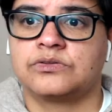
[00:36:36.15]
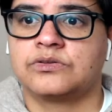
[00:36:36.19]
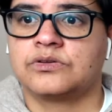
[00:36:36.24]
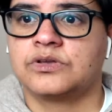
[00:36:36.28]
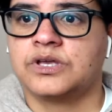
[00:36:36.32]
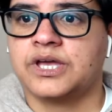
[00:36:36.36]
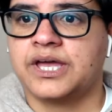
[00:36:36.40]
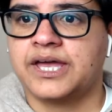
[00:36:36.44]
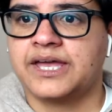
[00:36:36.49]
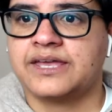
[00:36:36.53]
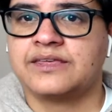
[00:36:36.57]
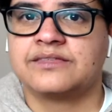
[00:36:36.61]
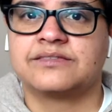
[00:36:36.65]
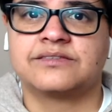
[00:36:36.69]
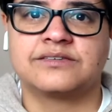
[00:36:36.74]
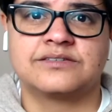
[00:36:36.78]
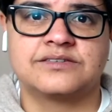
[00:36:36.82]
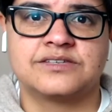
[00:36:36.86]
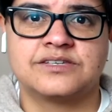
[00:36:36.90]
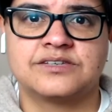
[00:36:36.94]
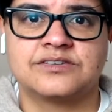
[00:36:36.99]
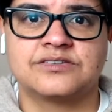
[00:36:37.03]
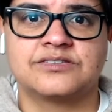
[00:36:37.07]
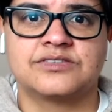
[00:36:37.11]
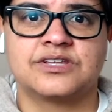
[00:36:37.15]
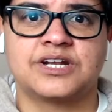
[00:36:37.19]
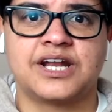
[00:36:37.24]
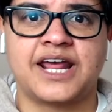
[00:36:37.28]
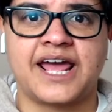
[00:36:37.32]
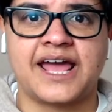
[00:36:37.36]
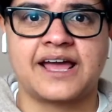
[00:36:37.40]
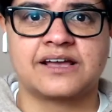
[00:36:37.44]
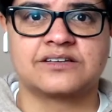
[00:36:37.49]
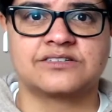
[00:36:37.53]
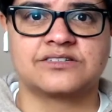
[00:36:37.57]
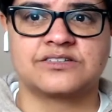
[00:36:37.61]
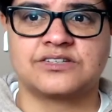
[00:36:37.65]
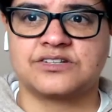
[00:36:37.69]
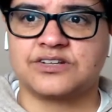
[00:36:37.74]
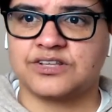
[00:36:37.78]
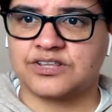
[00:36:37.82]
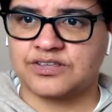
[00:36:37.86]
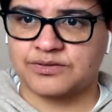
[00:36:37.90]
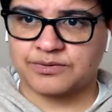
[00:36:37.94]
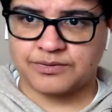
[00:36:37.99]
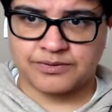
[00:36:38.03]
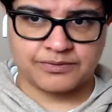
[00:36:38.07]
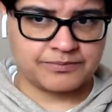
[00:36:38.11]
Okay, this is the next
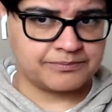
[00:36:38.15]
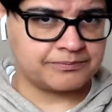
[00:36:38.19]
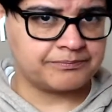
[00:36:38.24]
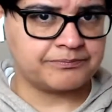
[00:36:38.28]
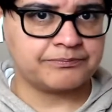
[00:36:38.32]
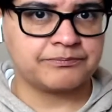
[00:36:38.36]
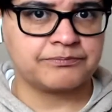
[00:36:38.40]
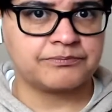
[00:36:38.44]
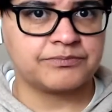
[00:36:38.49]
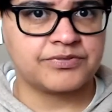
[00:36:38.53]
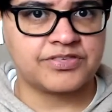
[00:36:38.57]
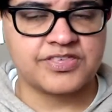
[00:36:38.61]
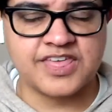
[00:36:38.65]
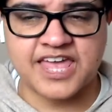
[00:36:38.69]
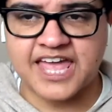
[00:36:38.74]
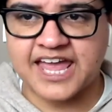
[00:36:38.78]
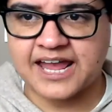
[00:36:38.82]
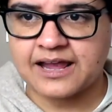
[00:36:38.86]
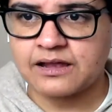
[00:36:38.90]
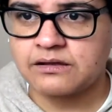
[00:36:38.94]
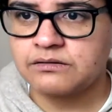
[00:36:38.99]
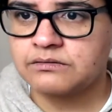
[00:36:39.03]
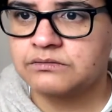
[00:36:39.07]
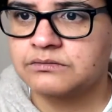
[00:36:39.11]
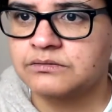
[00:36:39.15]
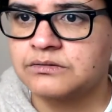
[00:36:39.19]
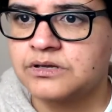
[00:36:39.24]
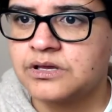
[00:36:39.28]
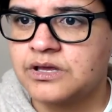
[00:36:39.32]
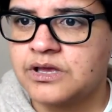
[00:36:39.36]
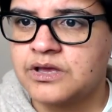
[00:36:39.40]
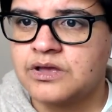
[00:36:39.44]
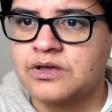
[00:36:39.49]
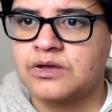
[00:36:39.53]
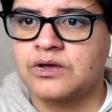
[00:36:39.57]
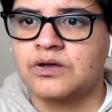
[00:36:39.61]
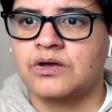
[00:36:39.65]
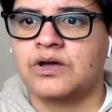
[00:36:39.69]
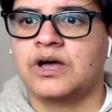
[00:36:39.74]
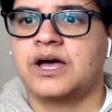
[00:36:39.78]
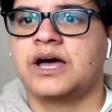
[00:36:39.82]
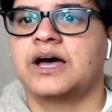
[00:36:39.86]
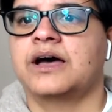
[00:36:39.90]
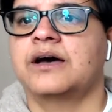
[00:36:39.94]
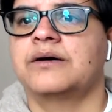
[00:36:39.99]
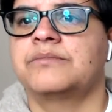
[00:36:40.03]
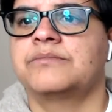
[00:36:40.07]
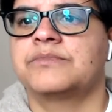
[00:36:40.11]
thing.
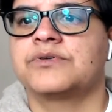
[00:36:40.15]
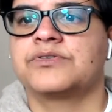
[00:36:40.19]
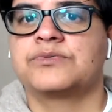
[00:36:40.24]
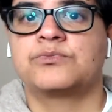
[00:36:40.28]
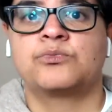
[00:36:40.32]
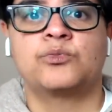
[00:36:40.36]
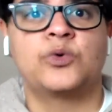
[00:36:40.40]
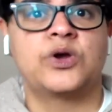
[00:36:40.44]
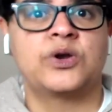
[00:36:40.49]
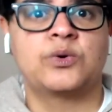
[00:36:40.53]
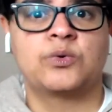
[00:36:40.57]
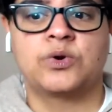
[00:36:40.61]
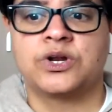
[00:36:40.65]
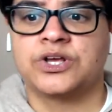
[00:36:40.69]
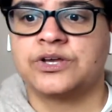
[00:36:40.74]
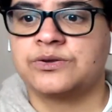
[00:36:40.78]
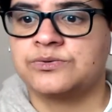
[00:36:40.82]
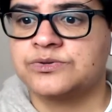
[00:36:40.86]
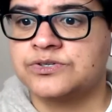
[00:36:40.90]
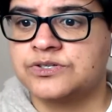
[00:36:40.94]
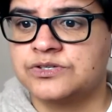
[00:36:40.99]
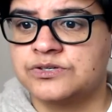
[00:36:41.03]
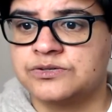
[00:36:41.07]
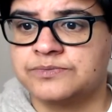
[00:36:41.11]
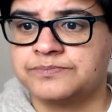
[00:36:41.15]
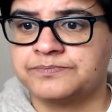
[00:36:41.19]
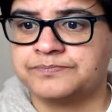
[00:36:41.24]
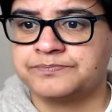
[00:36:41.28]
Win or lose.